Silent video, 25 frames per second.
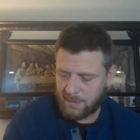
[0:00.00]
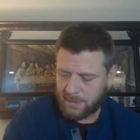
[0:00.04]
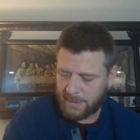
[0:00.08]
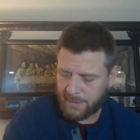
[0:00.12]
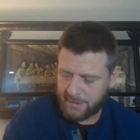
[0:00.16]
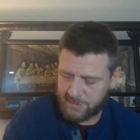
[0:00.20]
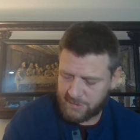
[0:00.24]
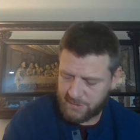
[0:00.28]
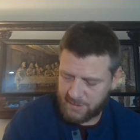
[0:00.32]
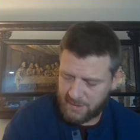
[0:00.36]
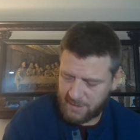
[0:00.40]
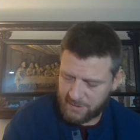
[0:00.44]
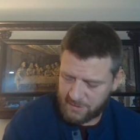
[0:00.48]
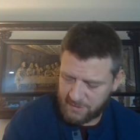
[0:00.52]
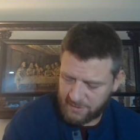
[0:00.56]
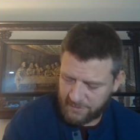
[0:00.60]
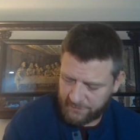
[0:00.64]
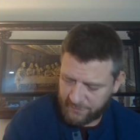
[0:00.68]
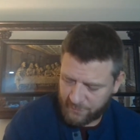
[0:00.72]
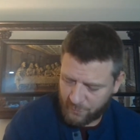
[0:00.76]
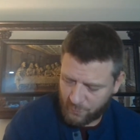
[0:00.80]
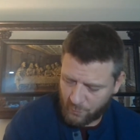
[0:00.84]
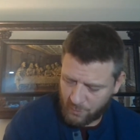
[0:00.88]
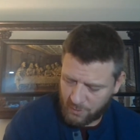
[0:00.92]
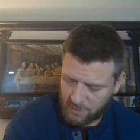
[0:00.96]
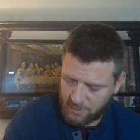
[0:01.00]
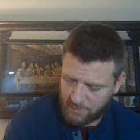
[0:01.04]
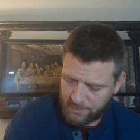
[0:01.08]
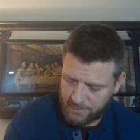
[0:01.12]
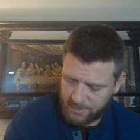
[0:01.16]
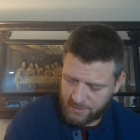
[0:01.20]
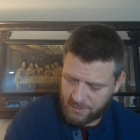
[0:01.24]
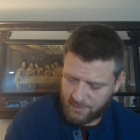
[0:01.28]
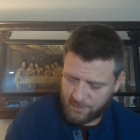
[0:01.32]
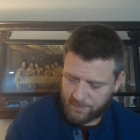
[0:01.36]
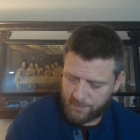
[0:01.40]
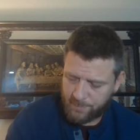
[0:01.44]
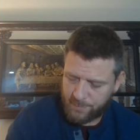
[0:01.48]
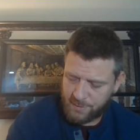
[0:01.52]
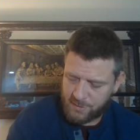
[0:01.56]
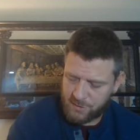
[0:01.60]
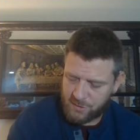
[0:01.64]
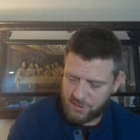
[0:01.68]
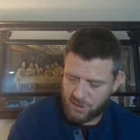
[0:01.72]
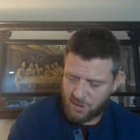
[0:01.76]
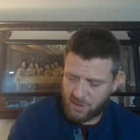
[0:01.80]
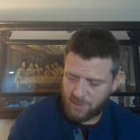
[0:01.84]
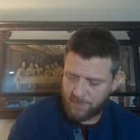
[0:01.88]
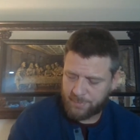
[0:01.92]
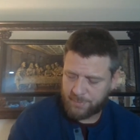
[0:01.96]
It says if you want to be a
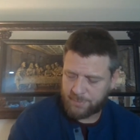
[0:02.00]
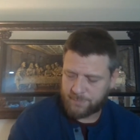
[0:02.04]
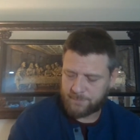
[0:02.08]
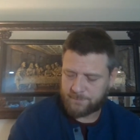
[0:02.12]
bishop,